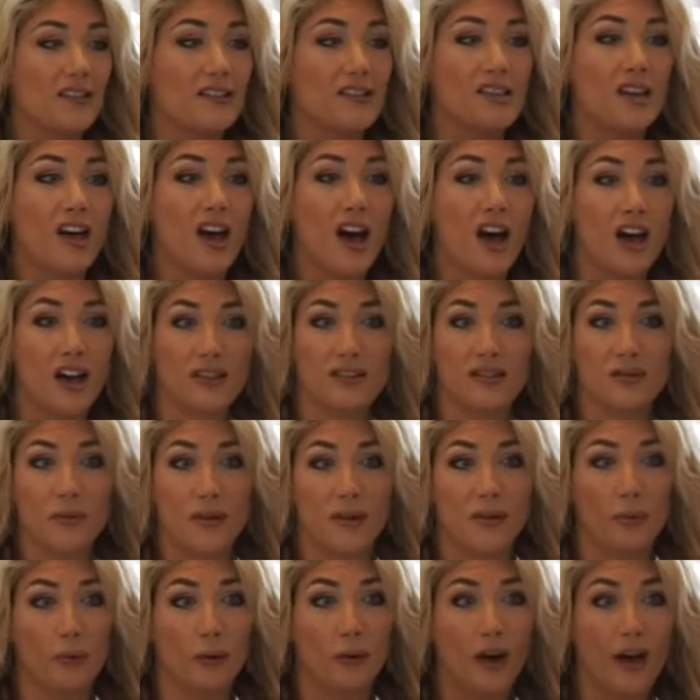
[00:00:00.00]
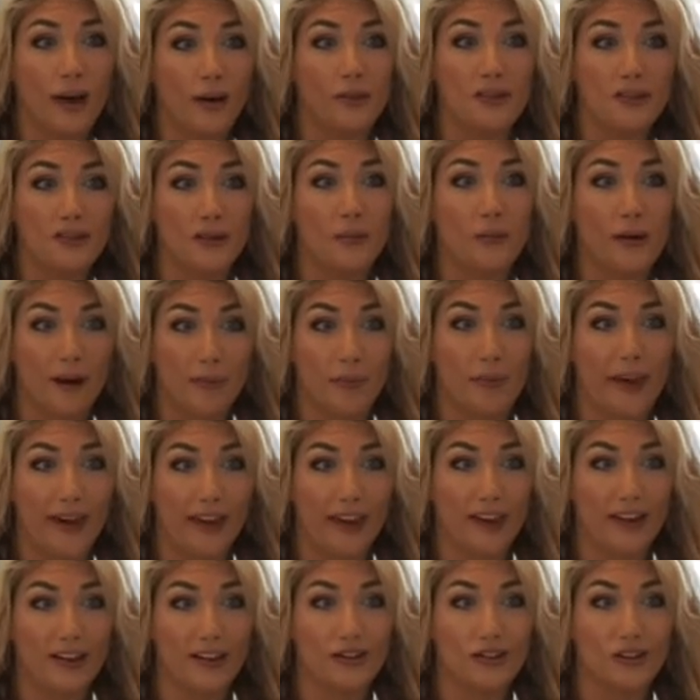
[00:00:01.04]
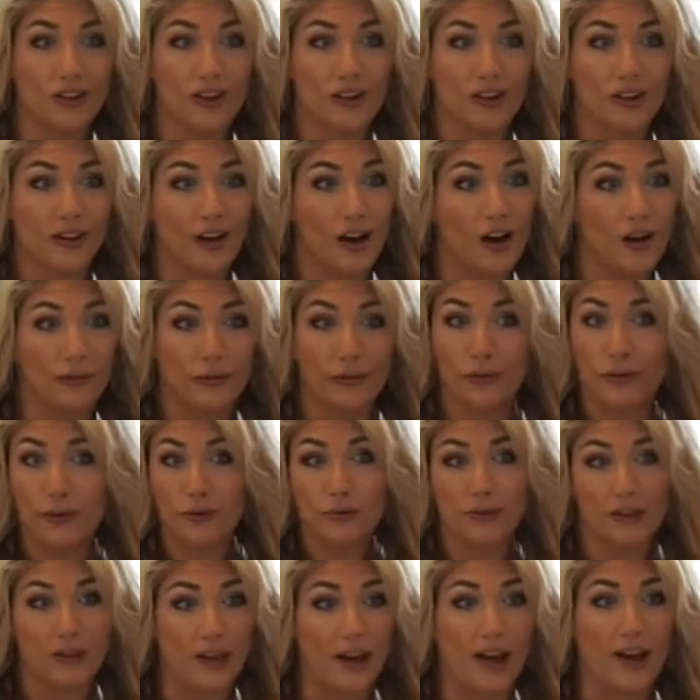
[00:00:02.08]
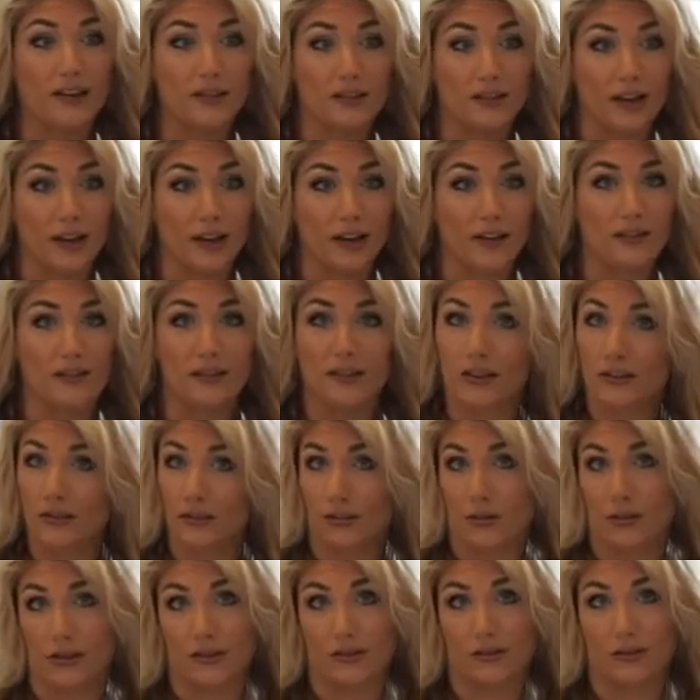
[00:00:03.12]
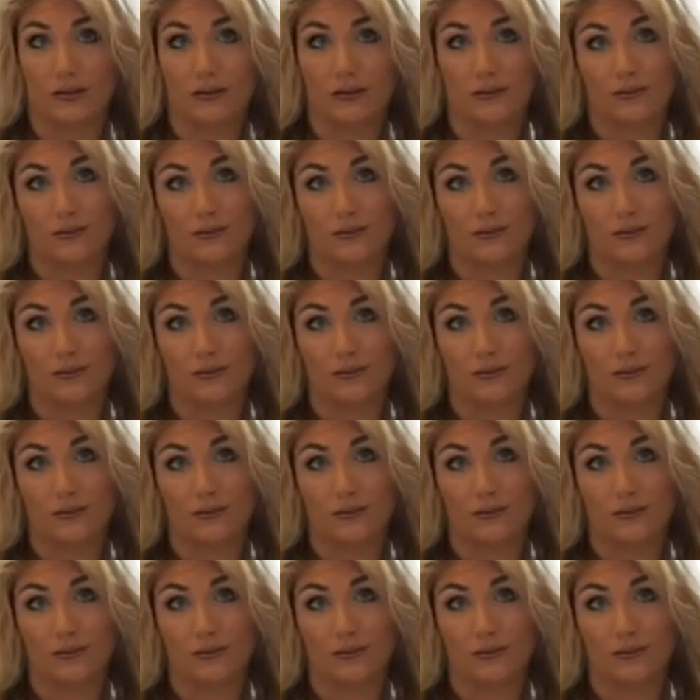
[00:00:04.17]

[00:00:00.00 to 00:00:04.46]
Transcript: get tons of people coming to my page off of using hashtags and stories.